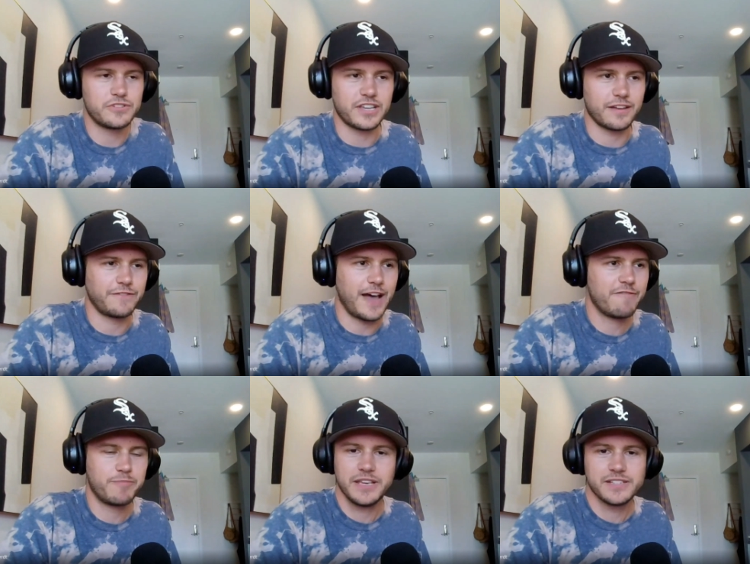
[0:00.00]
it was like a
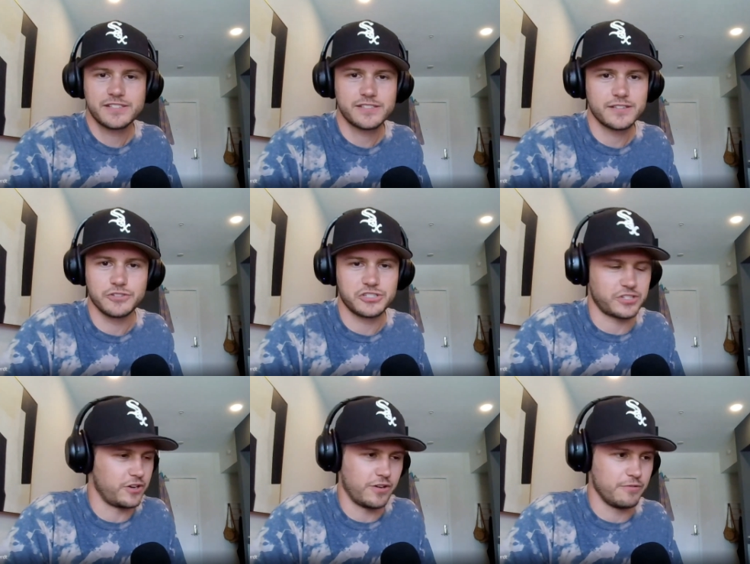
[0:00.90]
five piece. It was just
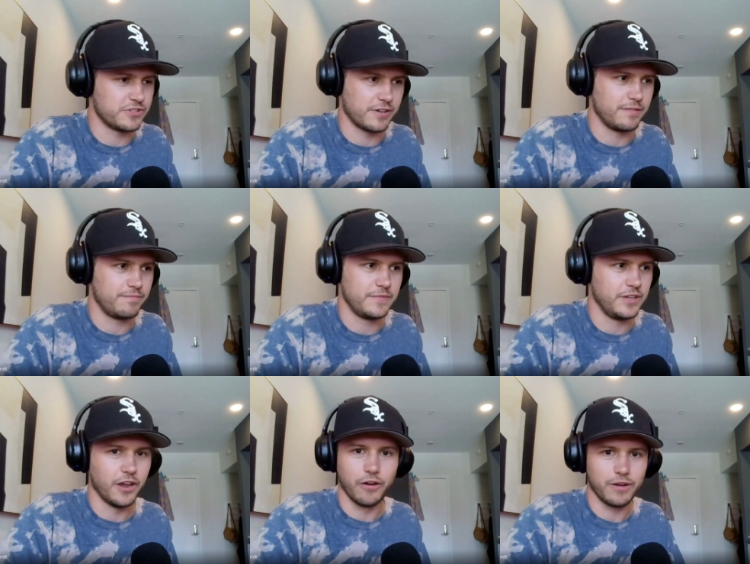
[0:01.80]
a. It was a.
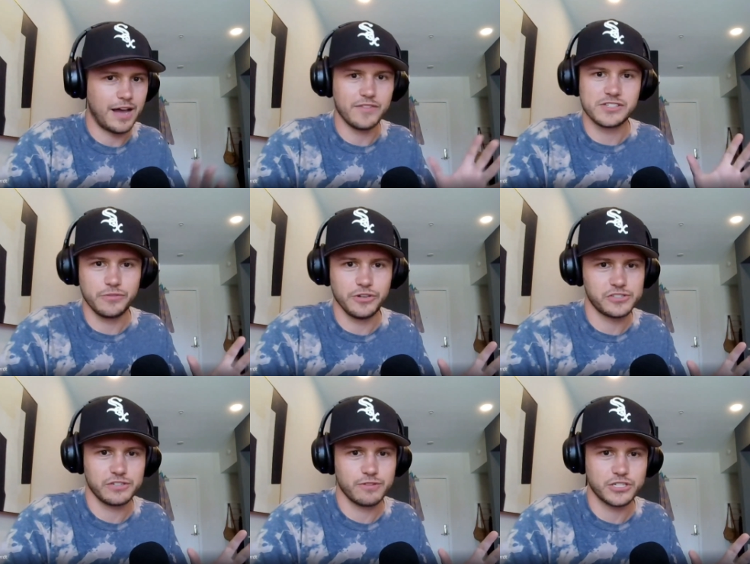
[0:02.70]
You know, obviously, when you go
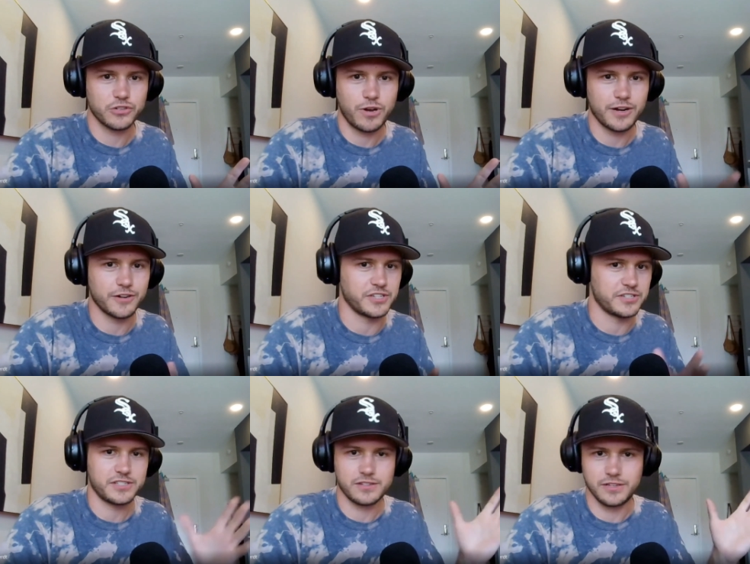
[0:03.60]
see Roger Waters,
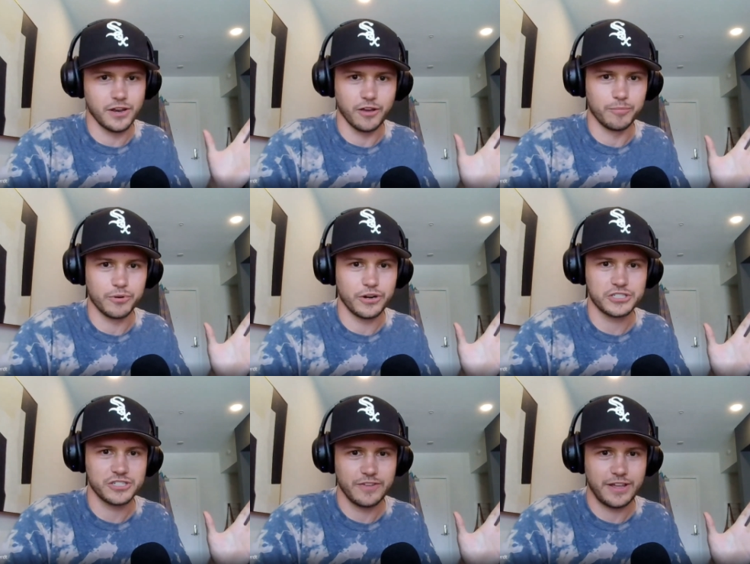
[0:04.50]
it's you know
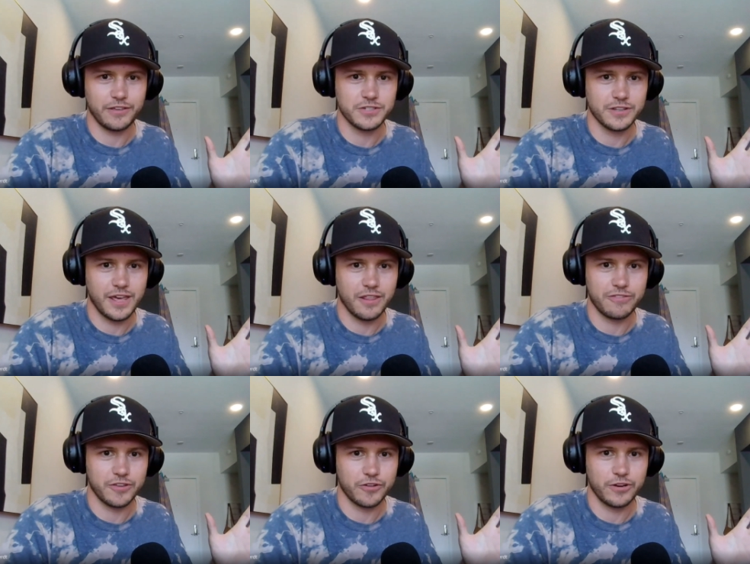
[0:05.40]
production value to the
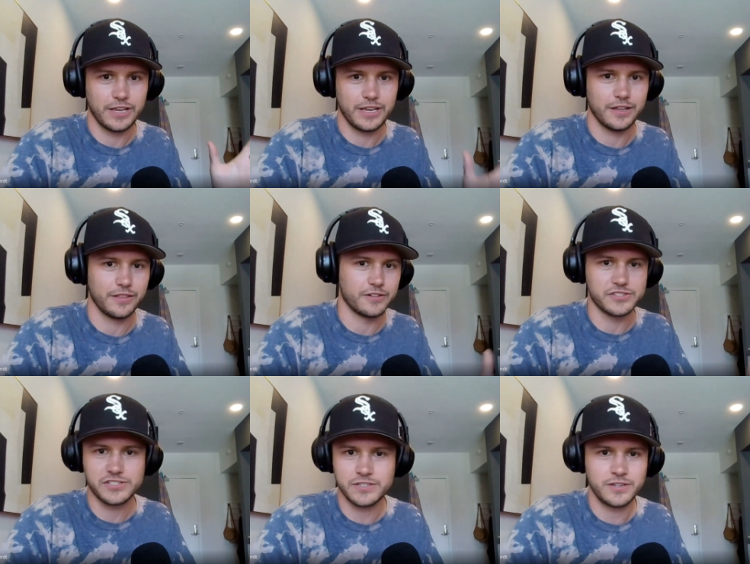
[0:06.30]
nth degree, and
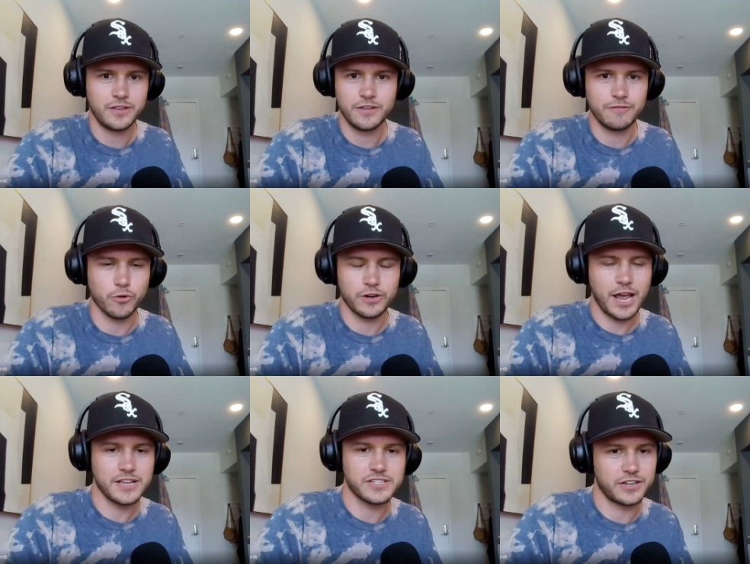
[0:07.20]
there's four
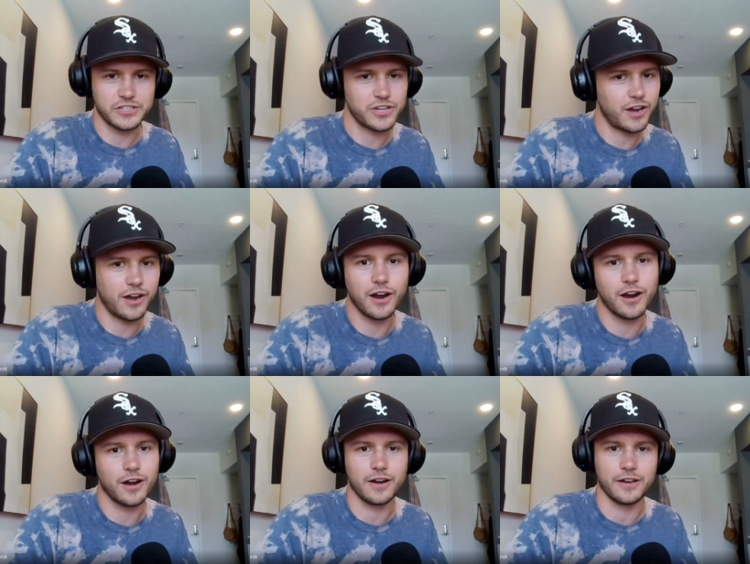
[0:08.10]
guys on
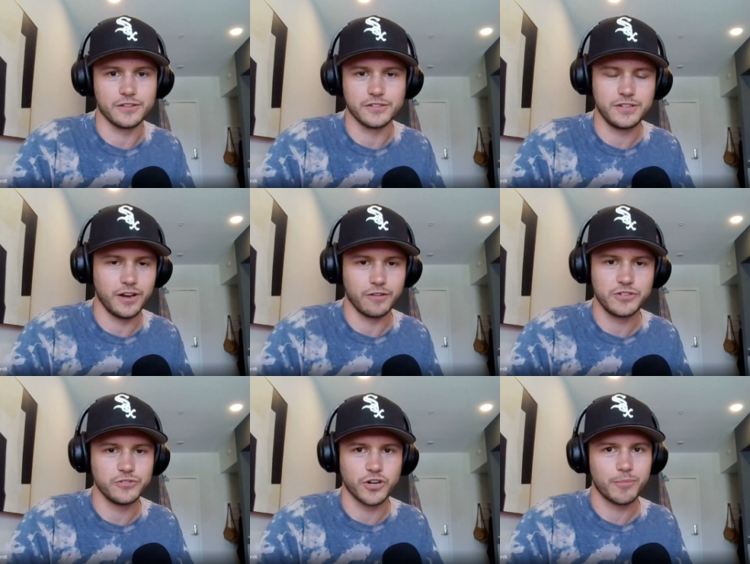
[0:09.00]
guitar and you know
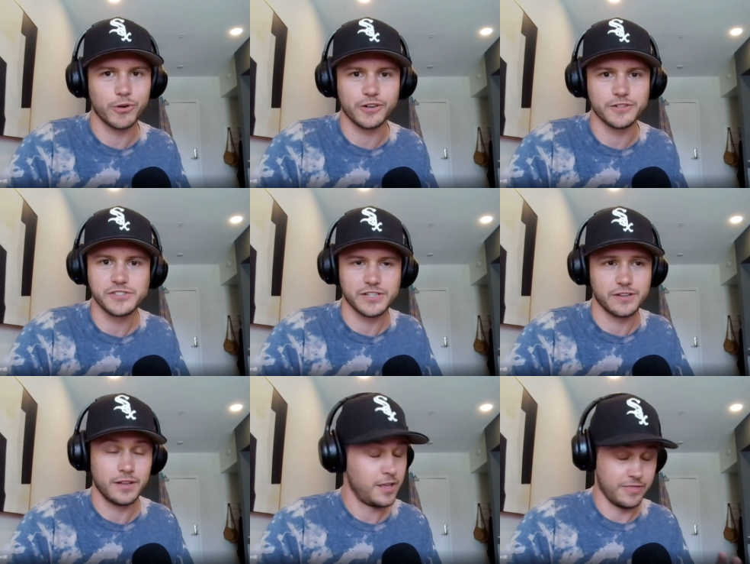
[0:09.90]
two drummers,
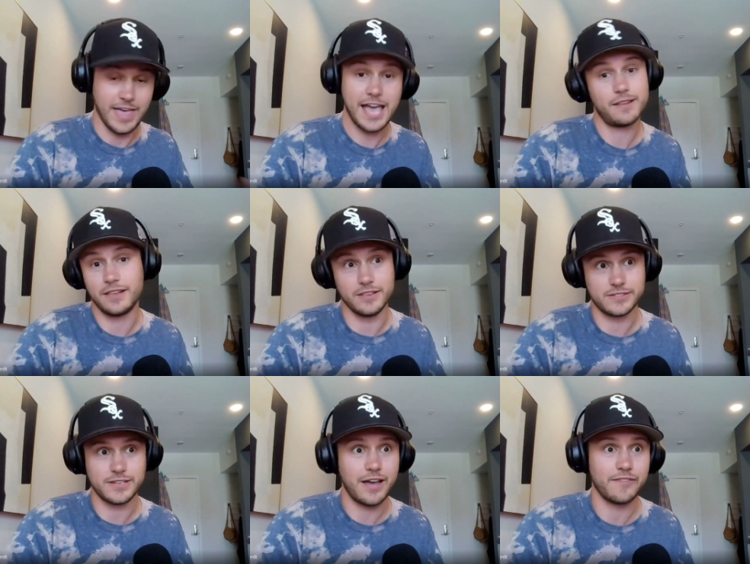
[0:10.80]
and that
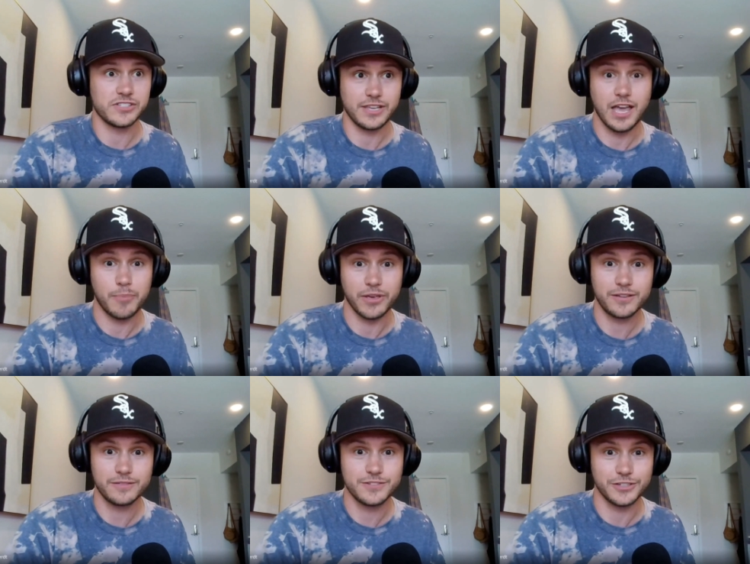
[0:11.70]
is obviously
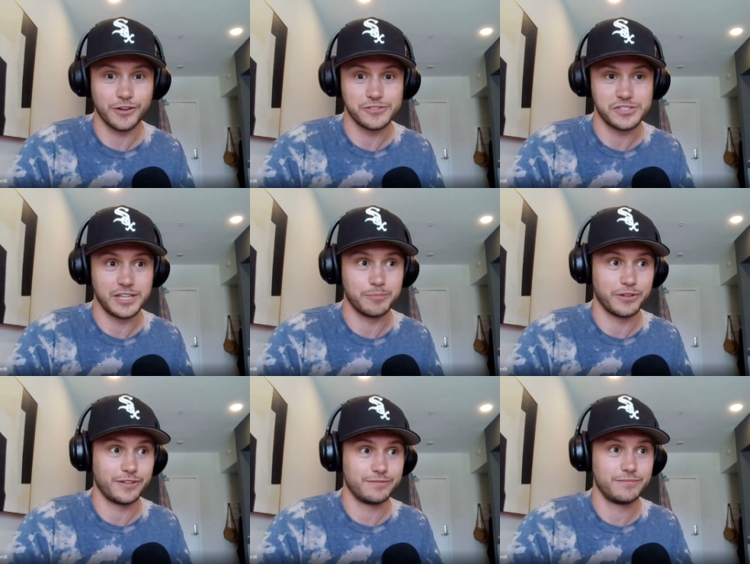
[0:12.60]
epic to go see.
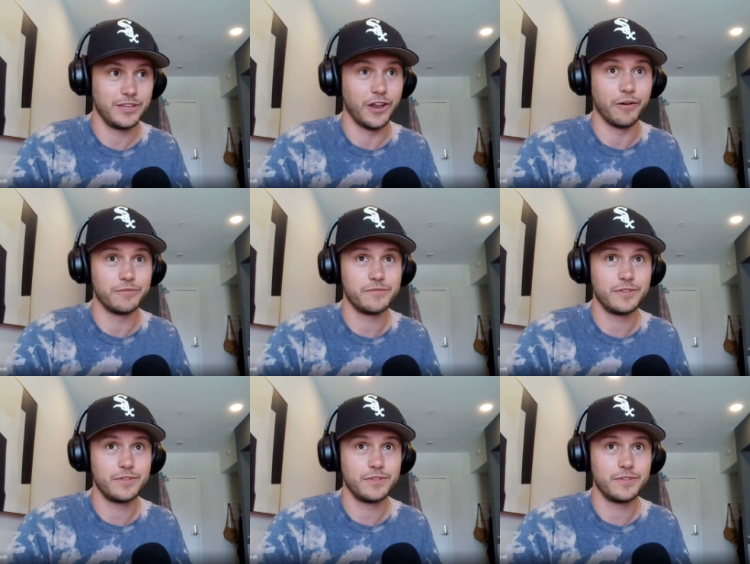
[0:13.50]
But you know,